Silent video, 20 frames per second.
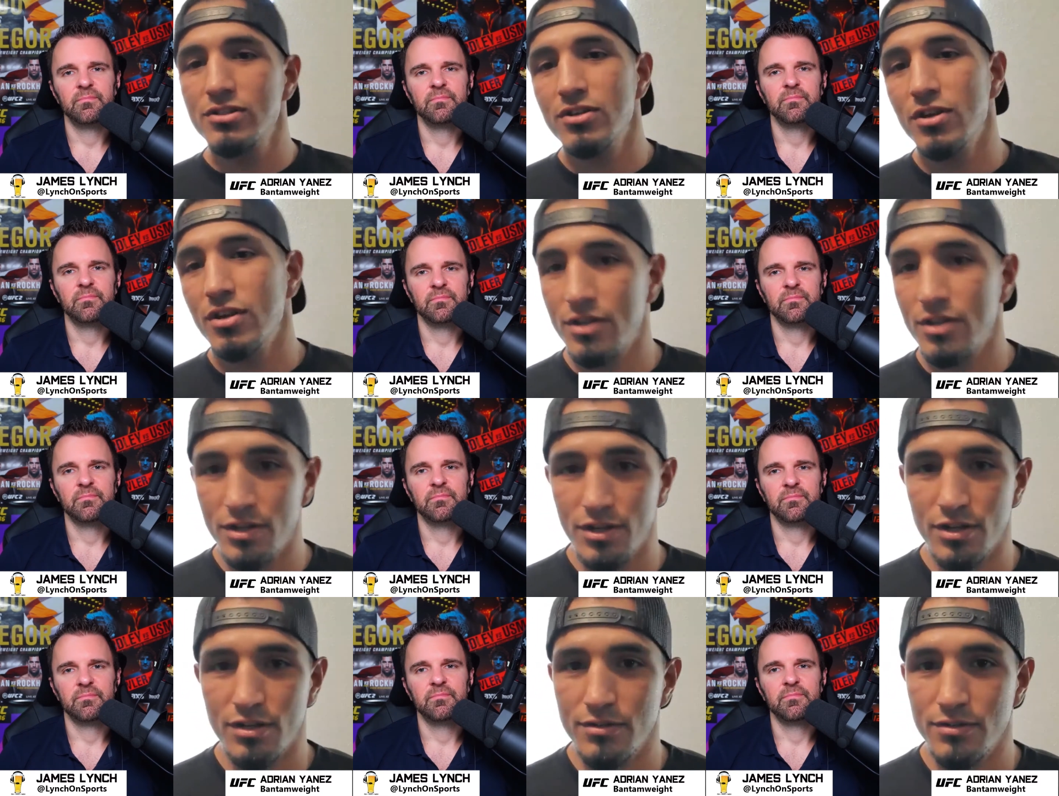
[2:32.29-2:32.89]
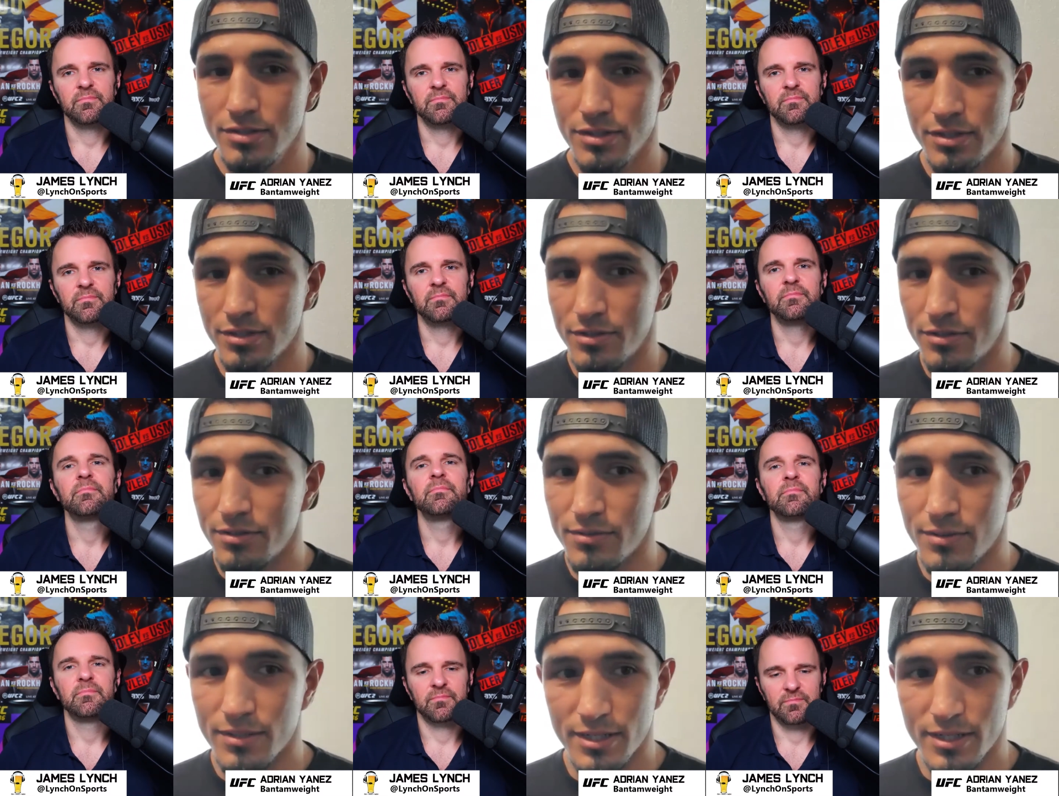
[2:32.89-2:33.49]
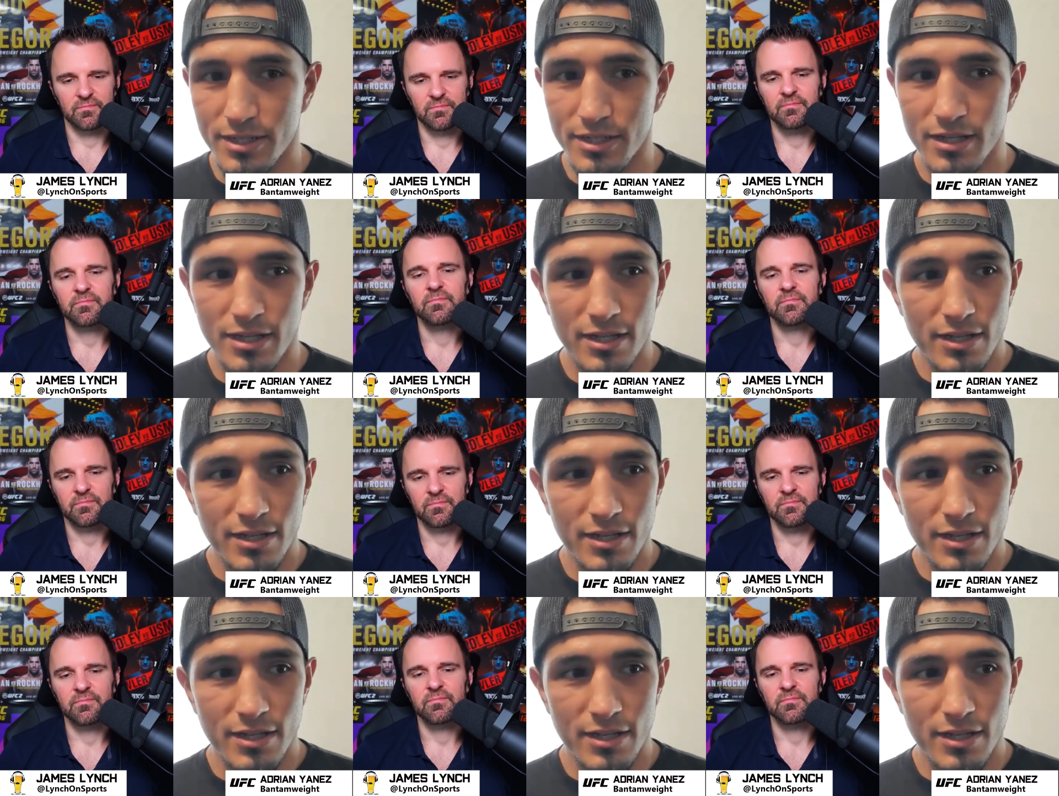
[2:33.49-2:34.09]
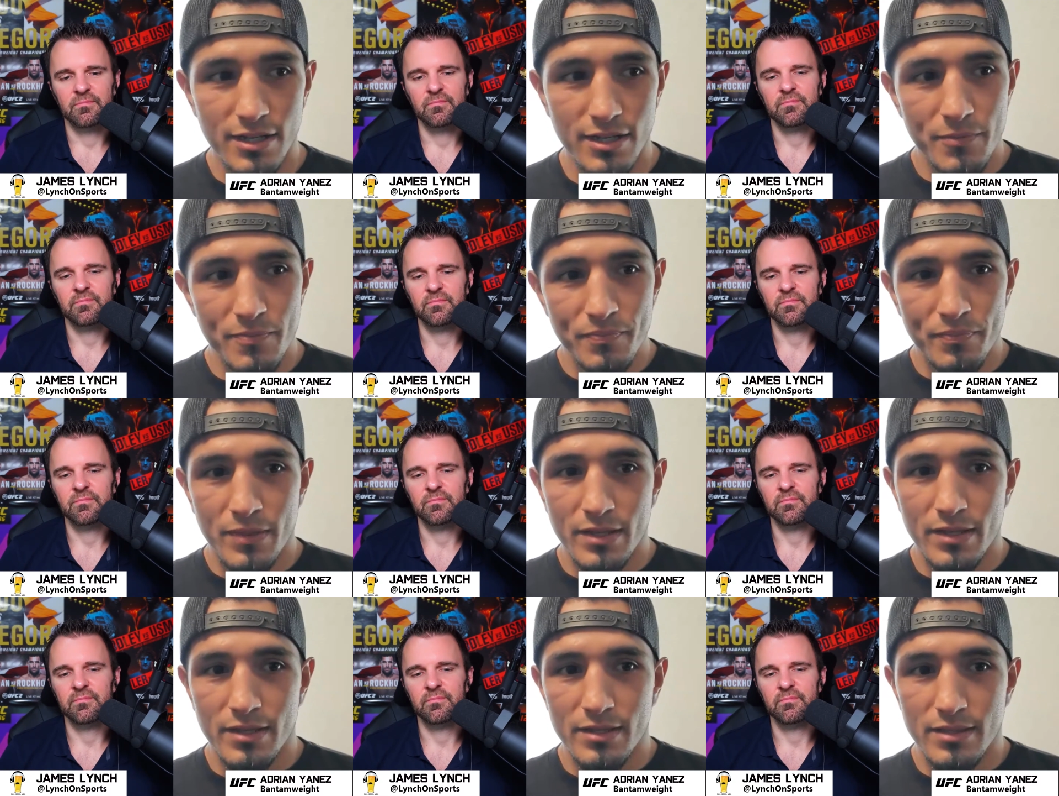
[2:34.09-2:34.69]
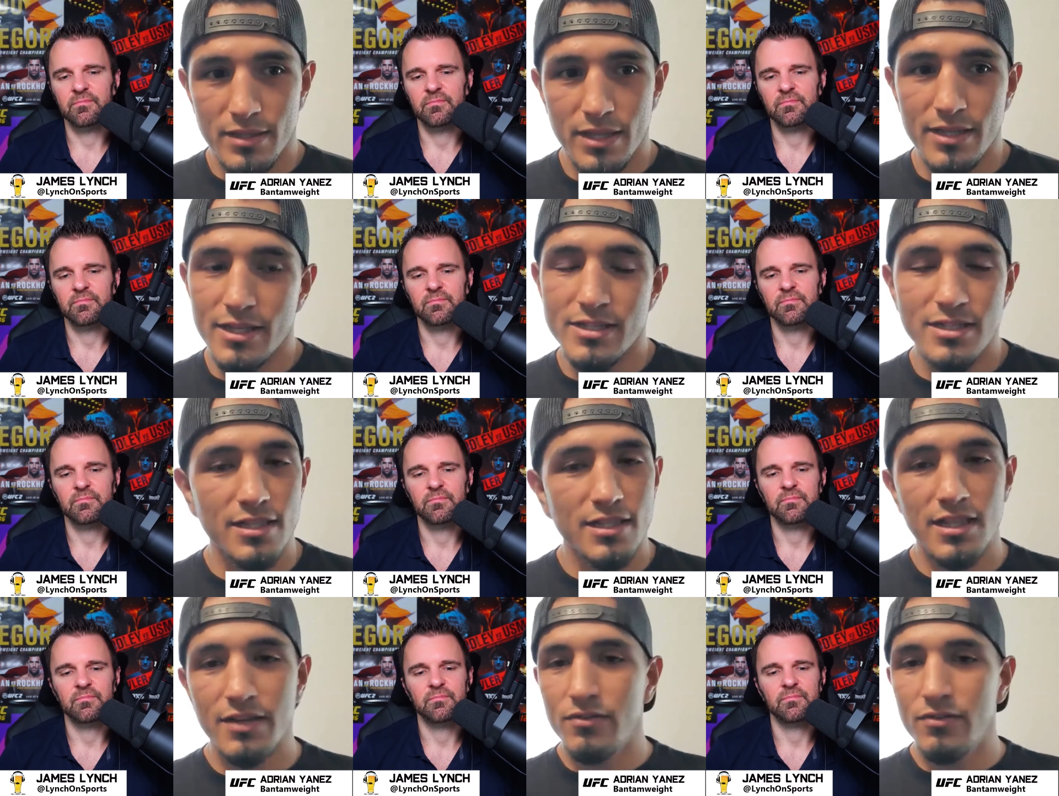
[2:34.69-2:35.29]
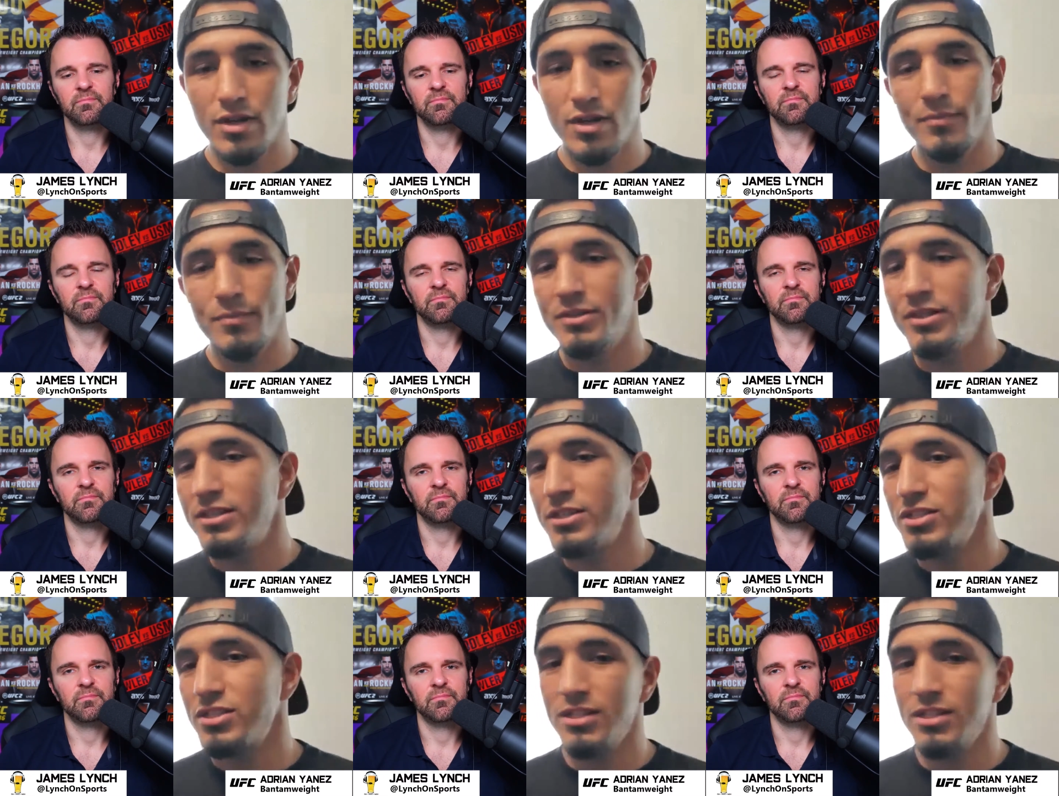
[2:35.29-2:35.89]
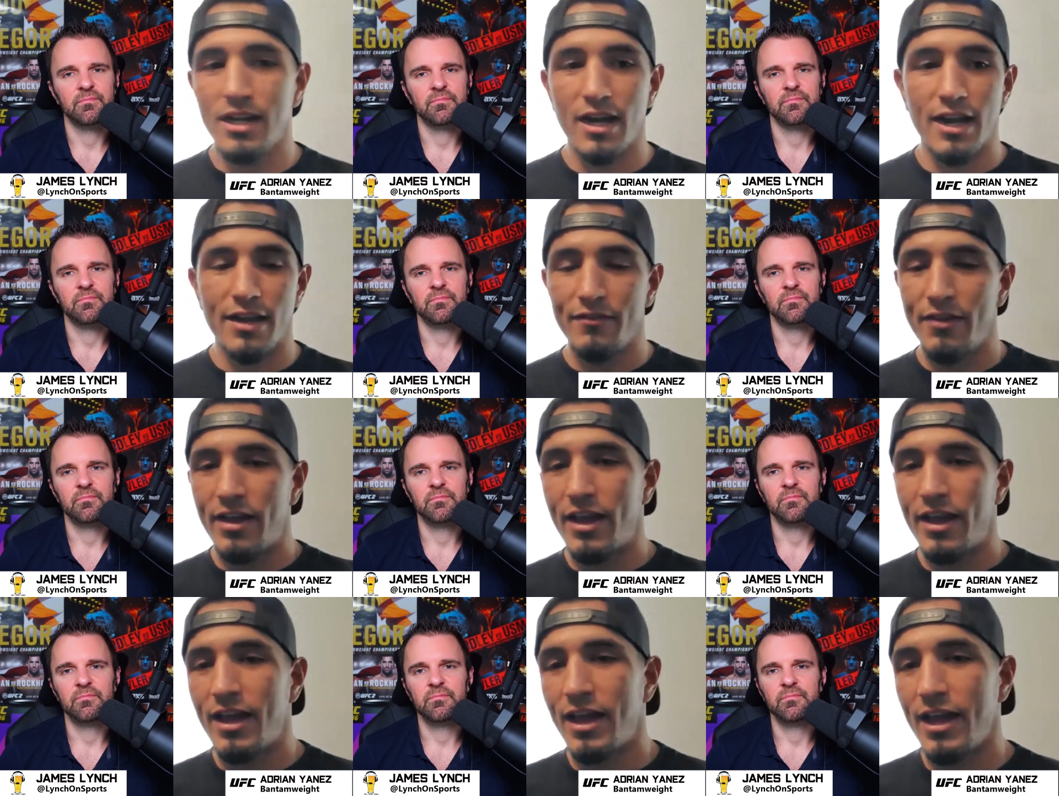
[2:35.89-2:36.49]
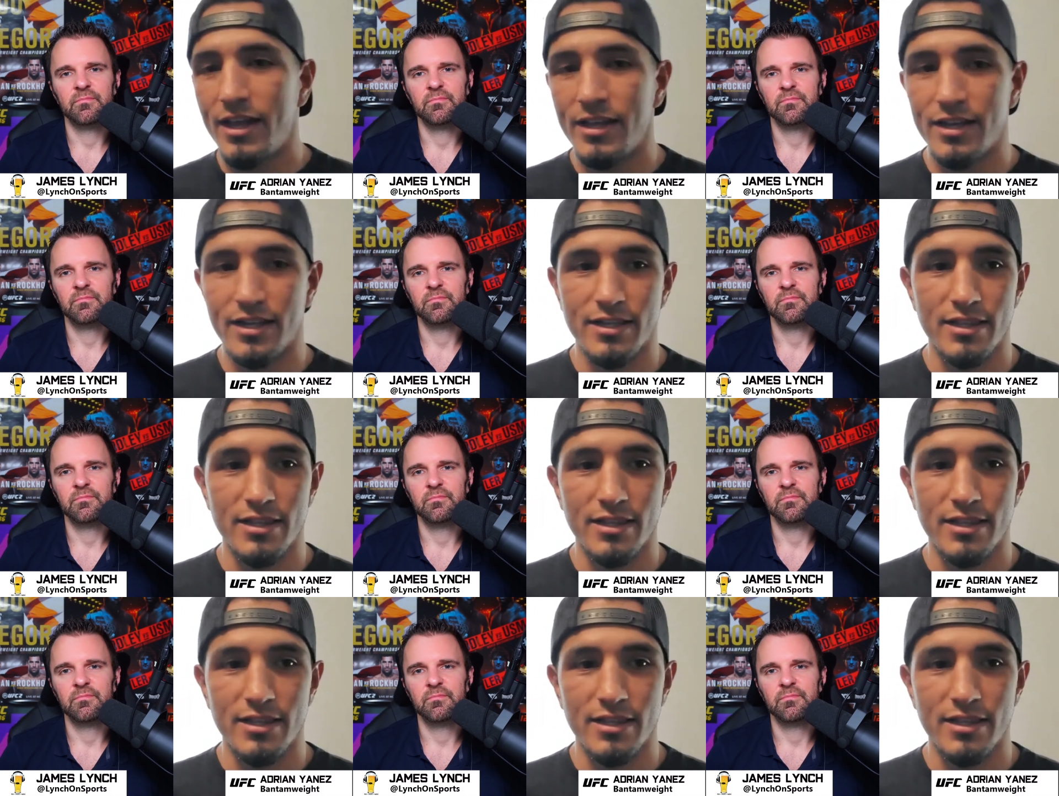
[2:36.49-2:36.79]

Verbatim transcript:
Speaker 1: starting to know. So they see the level of competition that I've had,